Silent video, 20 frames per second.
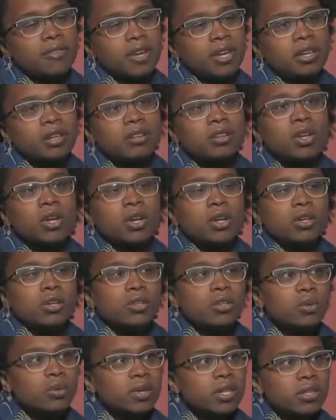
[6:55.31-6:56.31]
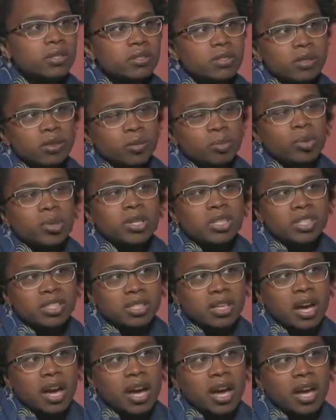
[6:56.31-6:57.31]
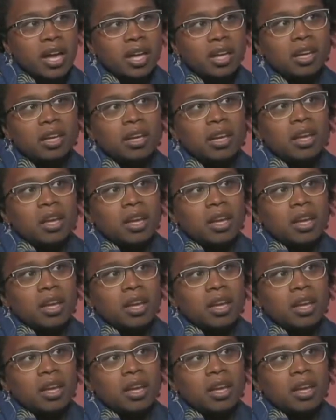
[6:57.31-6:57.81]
and toys are put aside,